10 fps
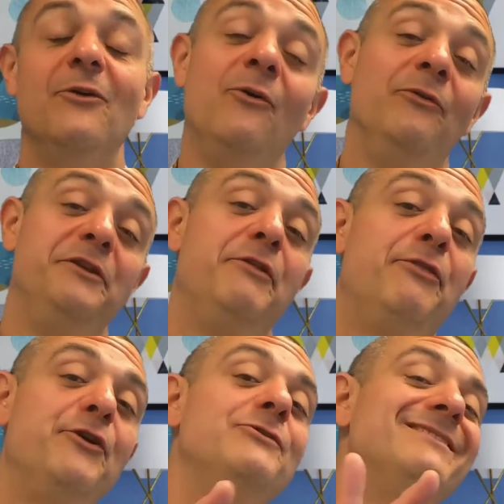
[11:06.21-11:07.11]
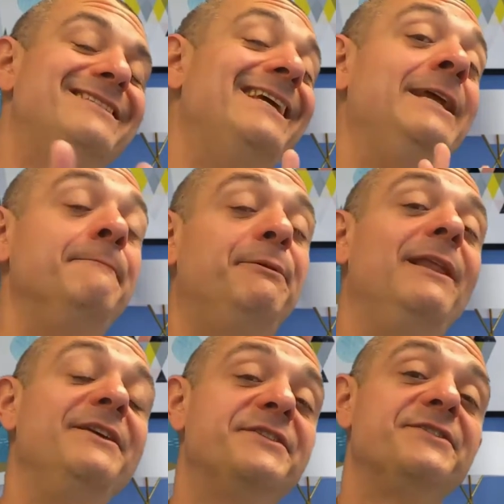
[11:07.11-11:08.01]
are only 13
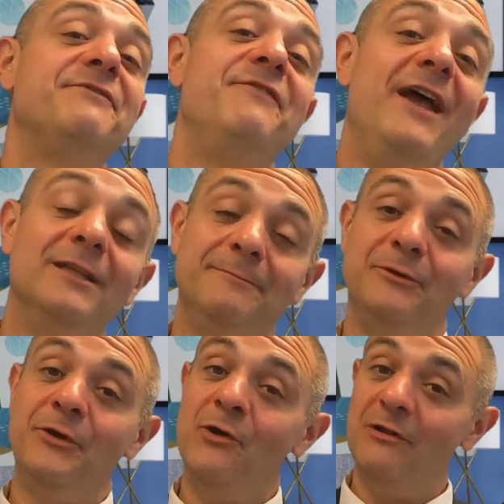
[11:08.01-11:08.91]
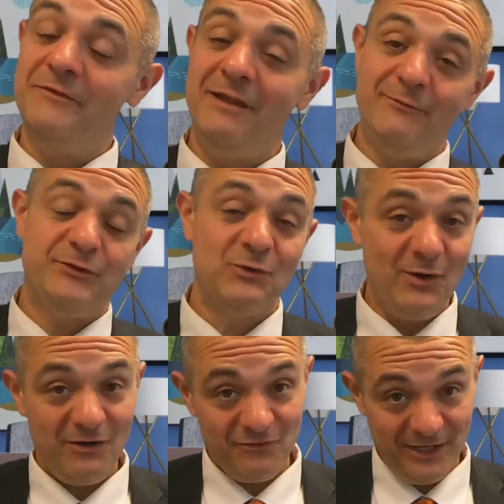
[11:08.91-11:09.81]
places available in all of Naval
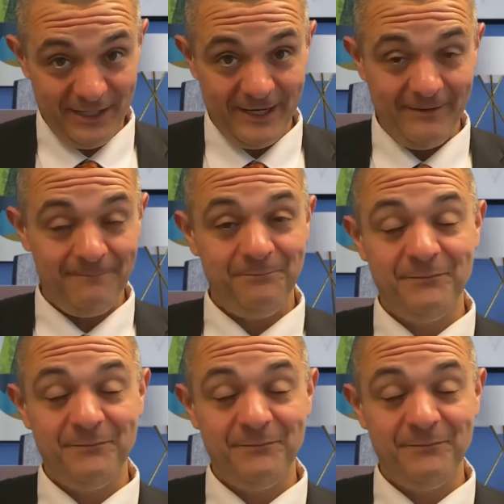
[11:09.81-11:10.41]
Square right now,